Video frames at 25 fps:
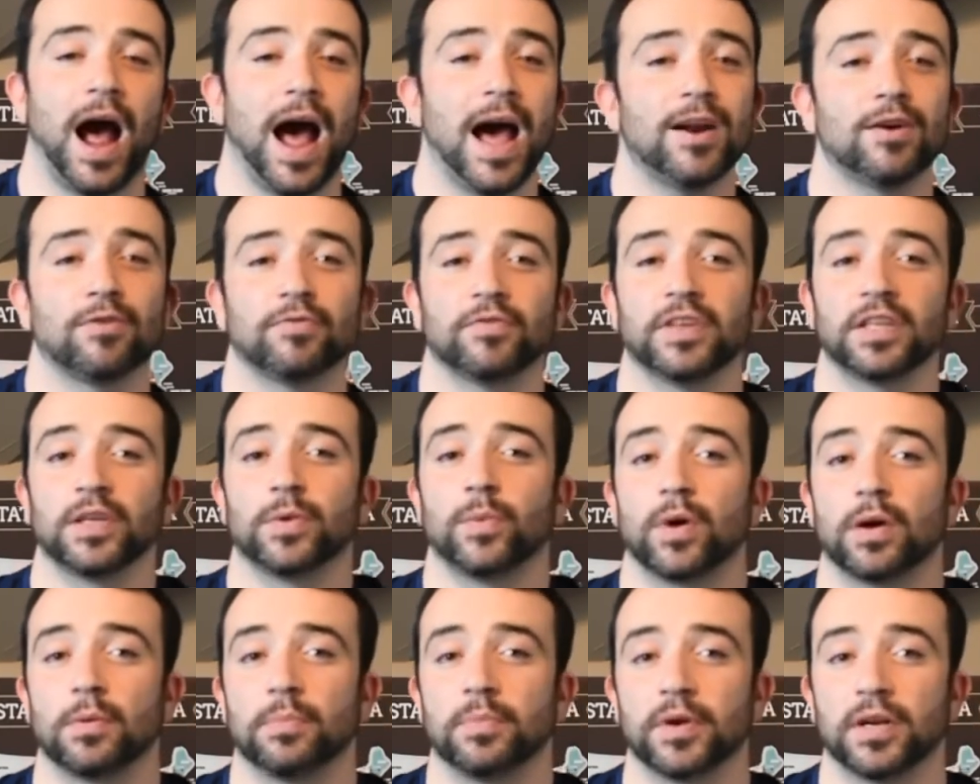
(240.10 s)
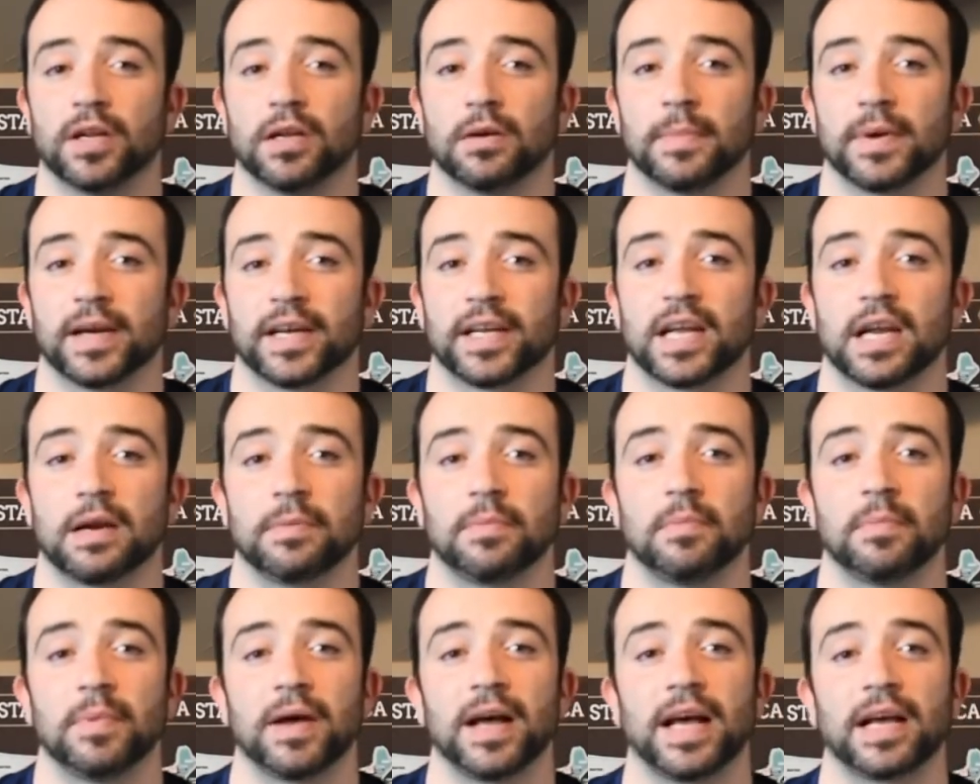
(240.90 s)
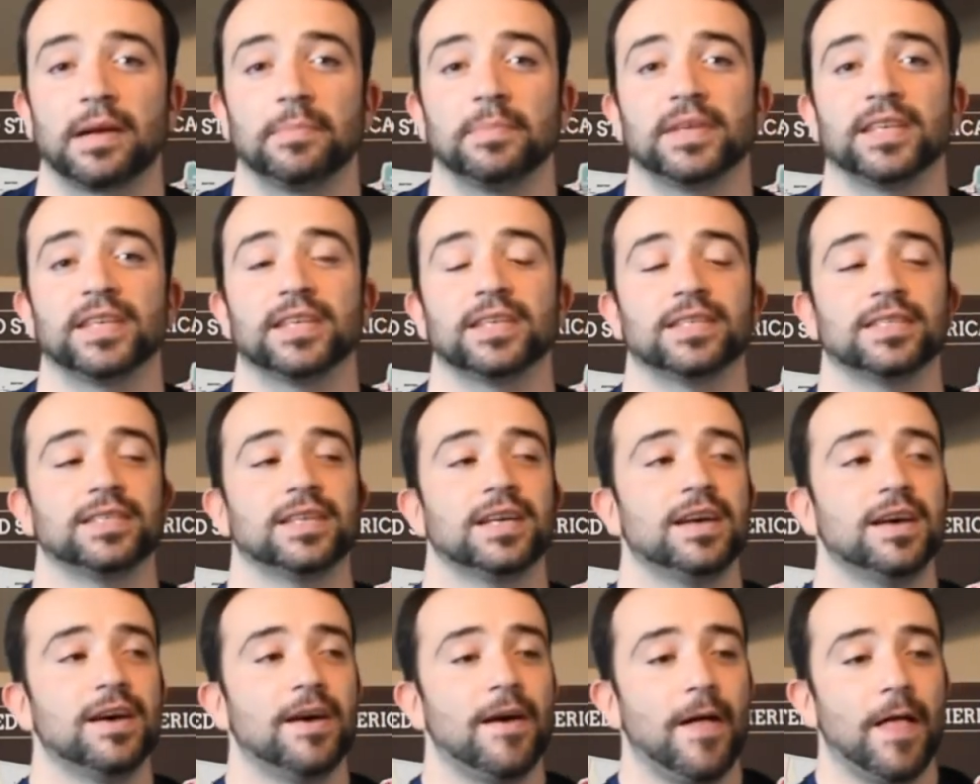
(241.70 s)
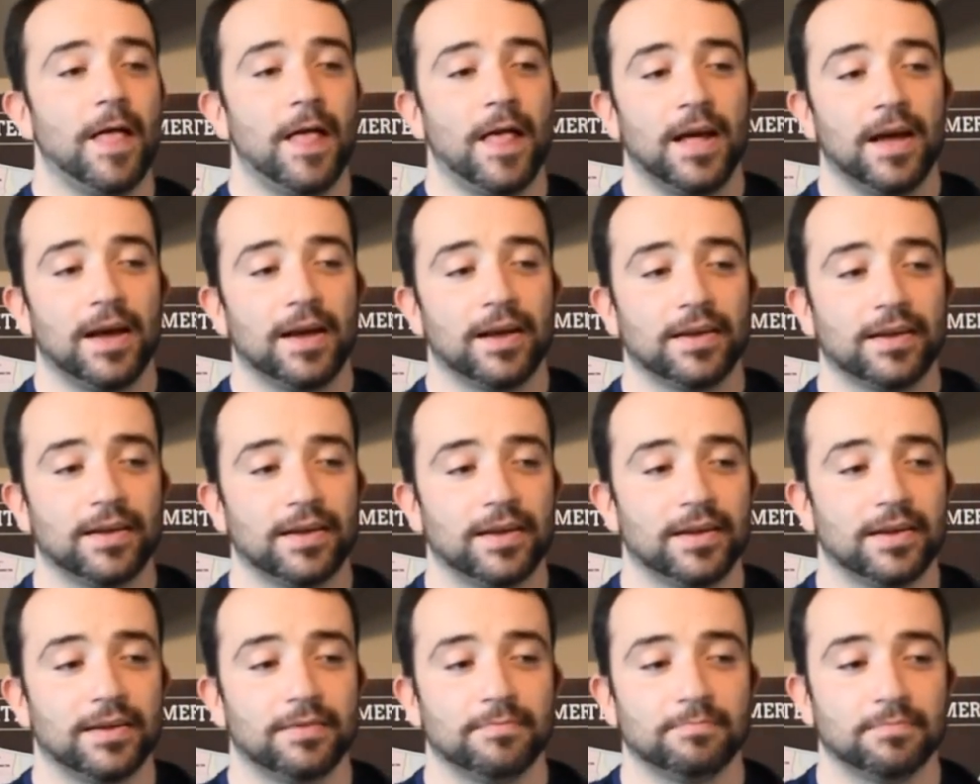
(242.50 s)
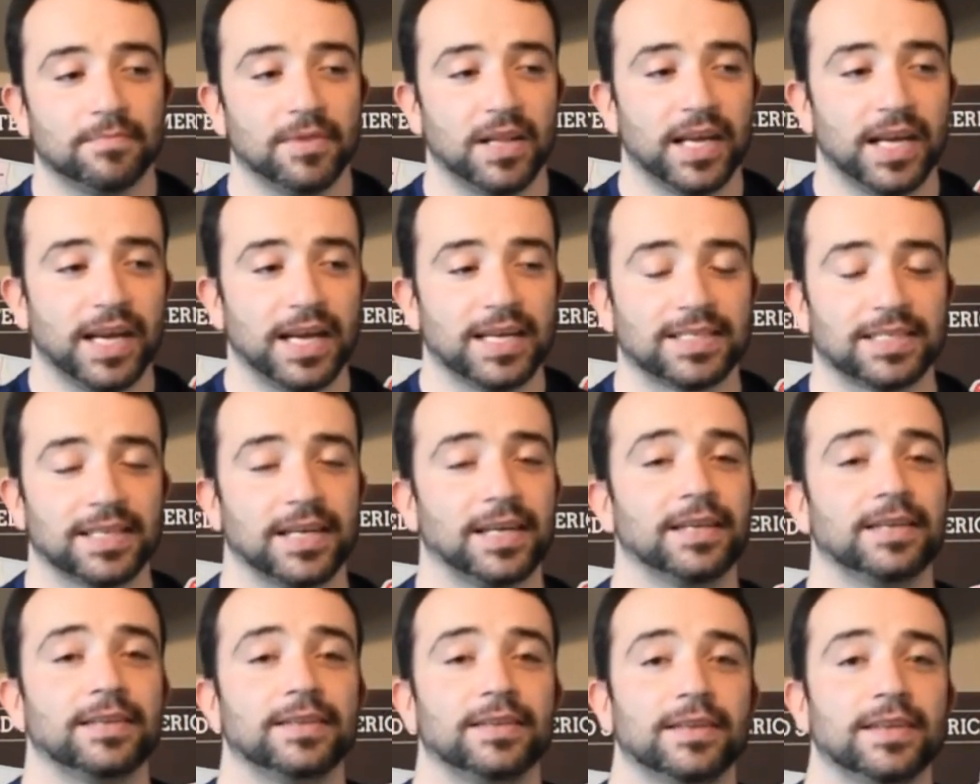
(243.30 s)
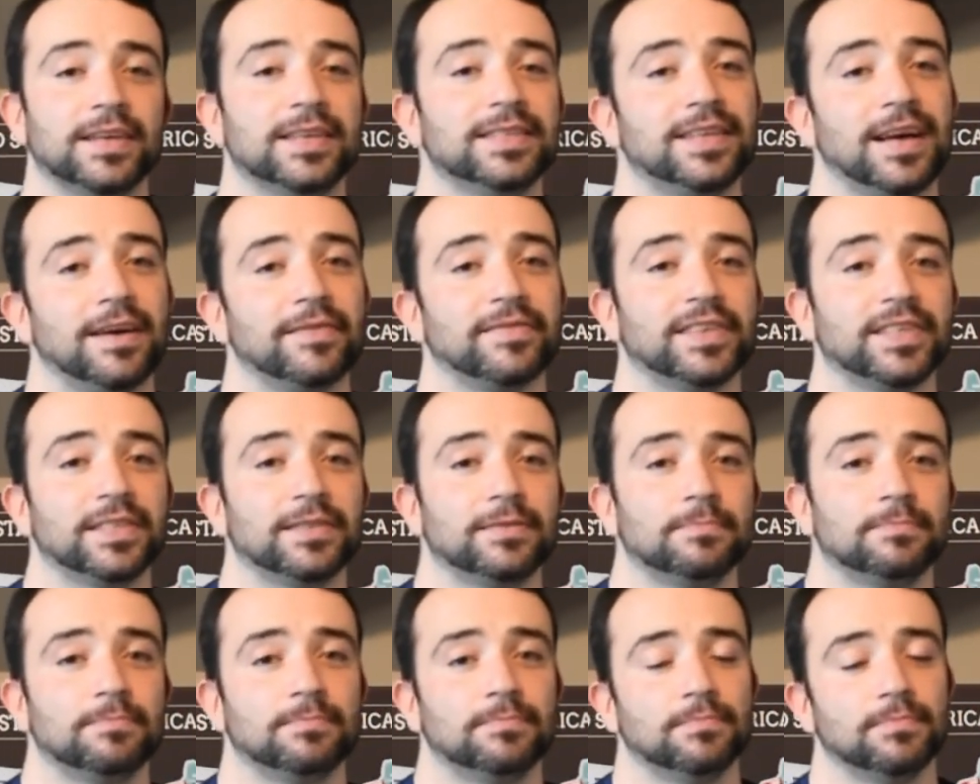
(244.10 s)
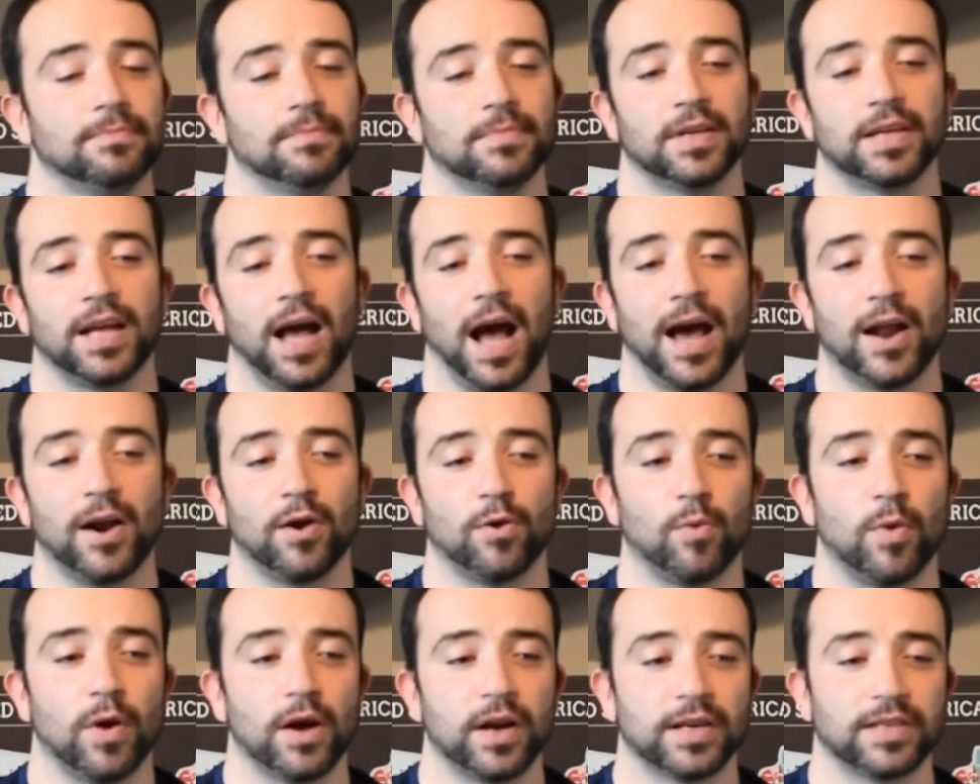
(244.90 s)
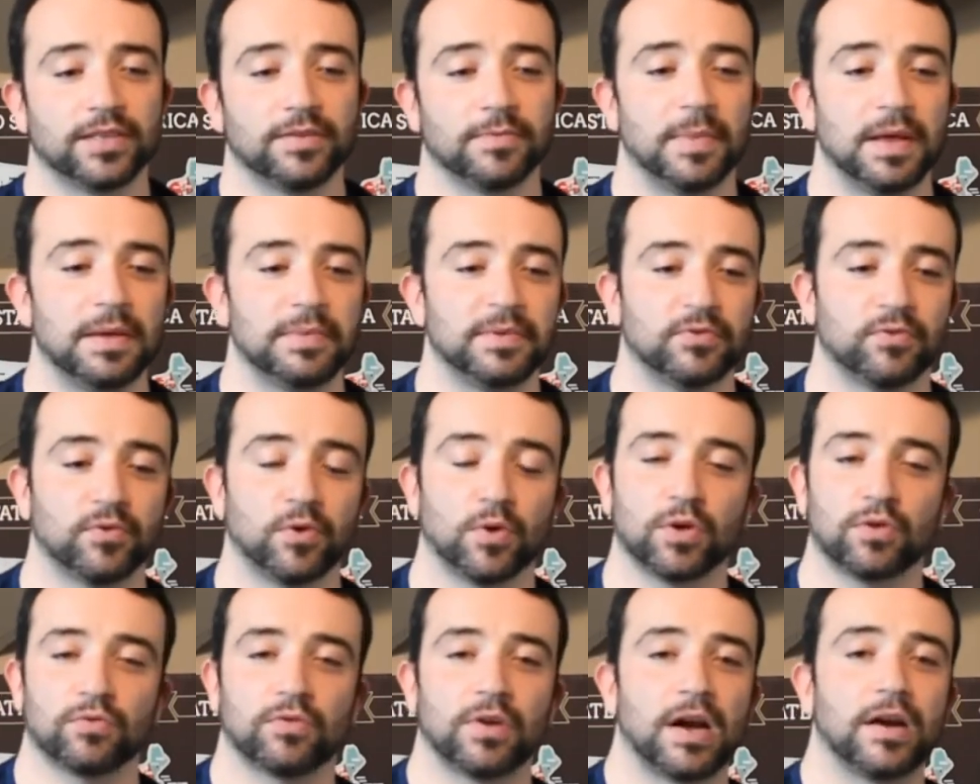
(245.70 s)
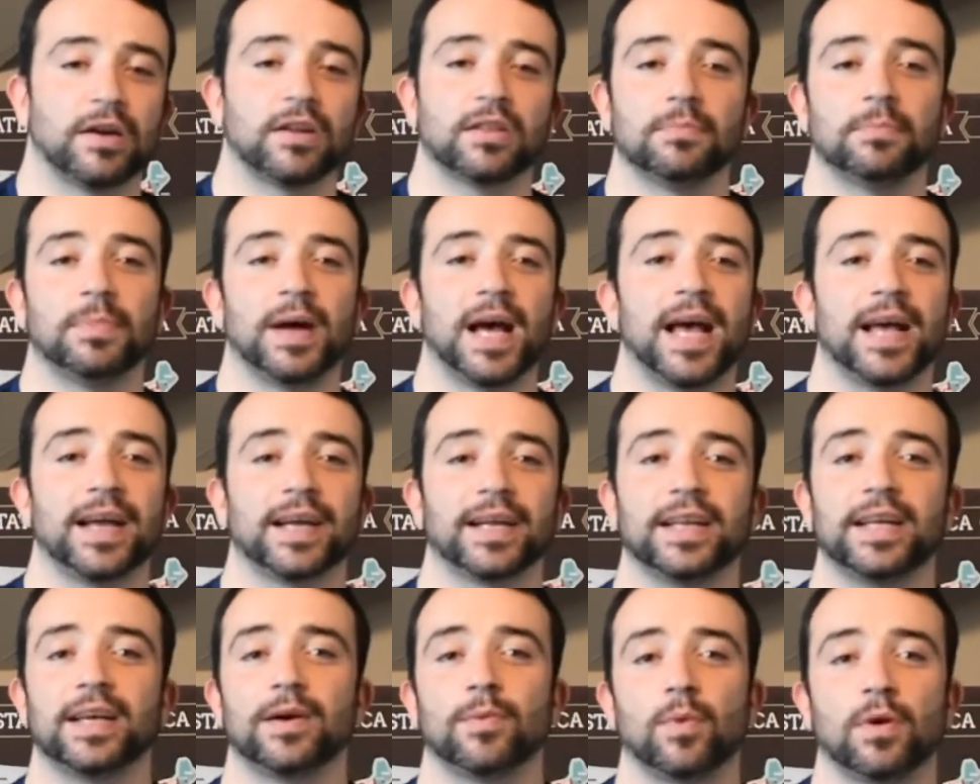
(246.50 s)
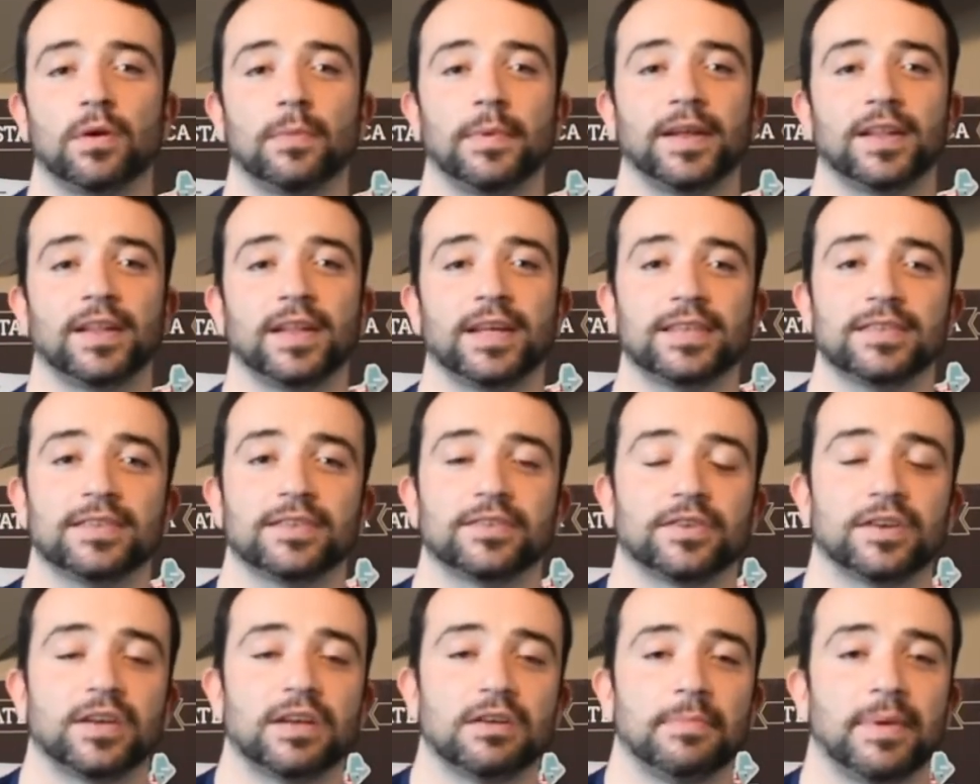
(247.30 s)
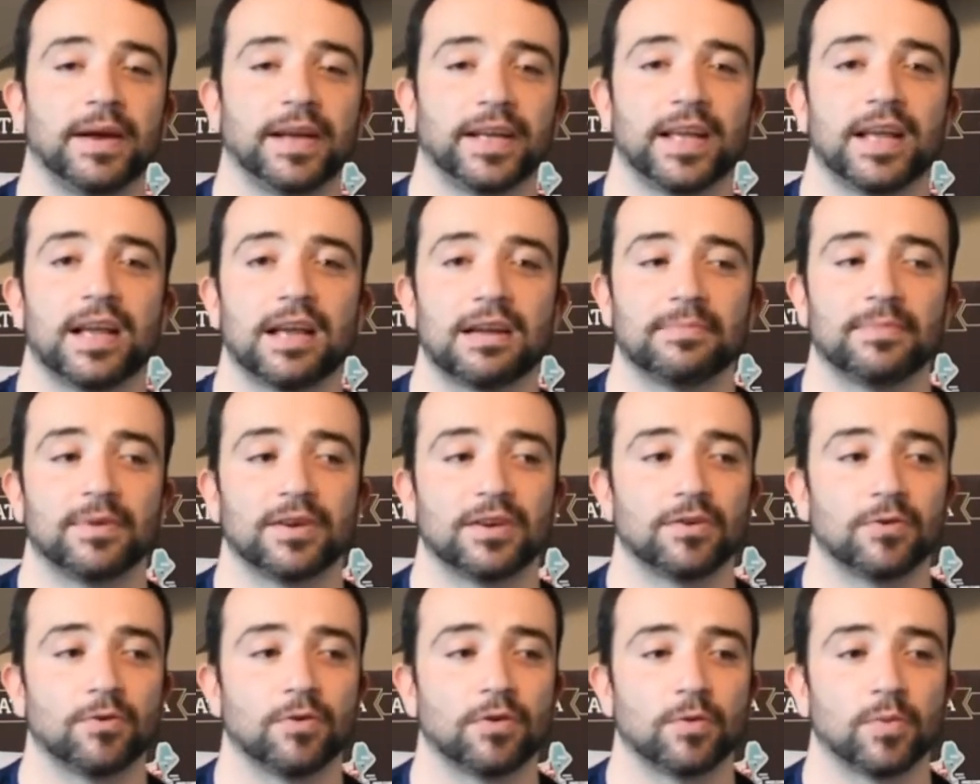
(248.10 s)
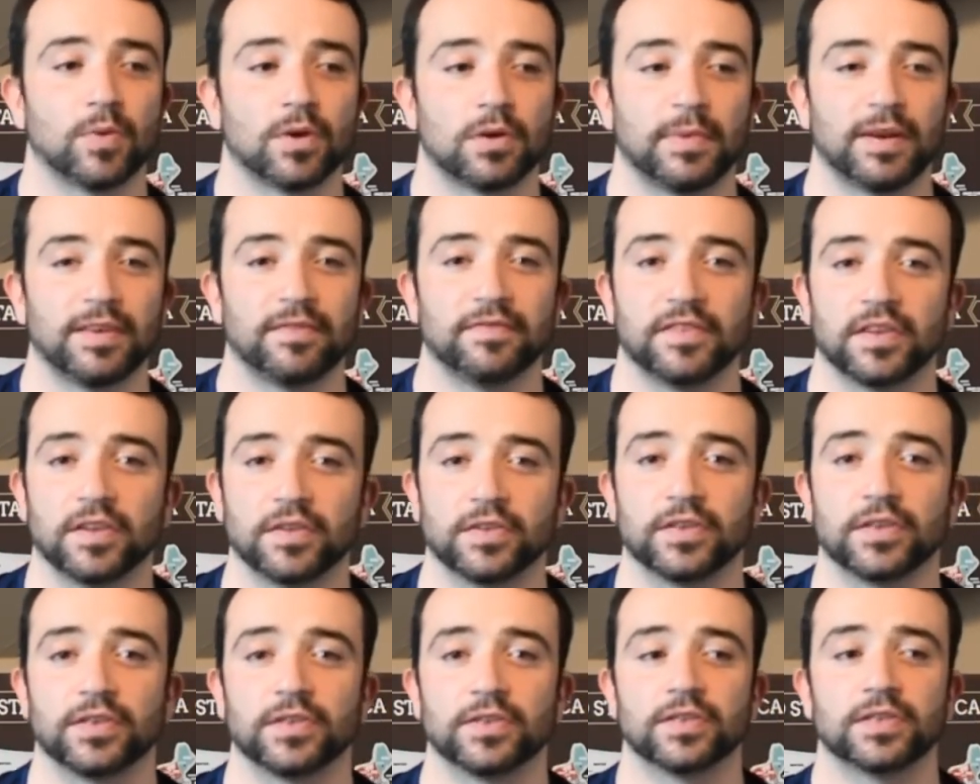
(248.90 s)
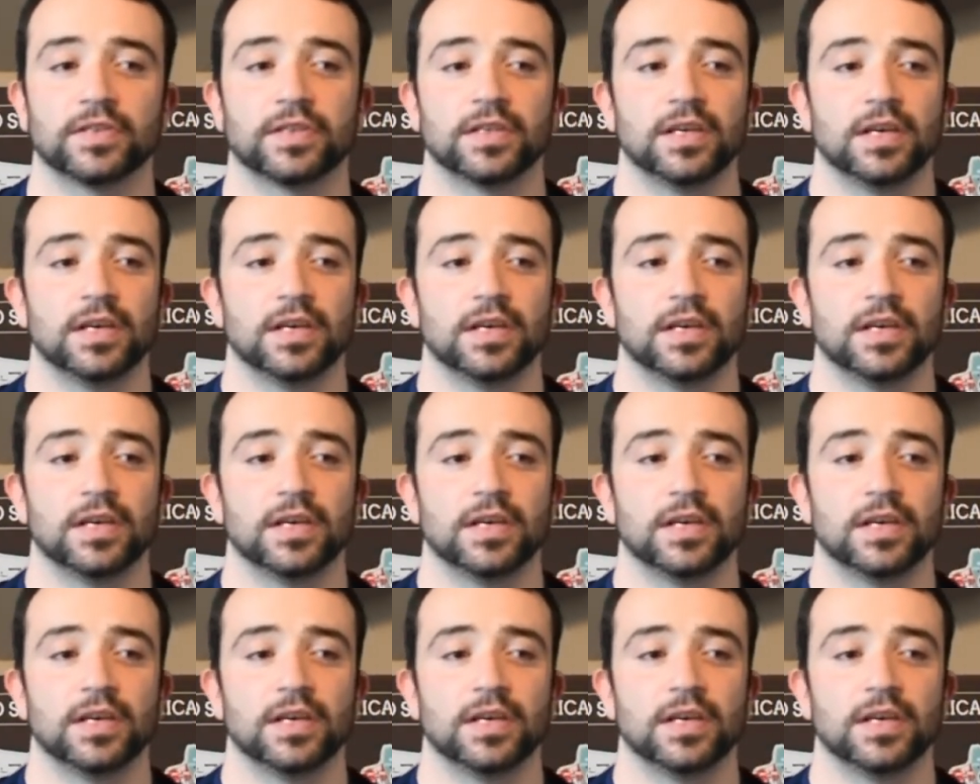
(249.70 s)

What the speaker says: don't really want to put it in my camera bag because, like I said, it's heavy. I don't want it to maybe roll around in the bag and hit one of my lenses or hit my camera or one of my filters.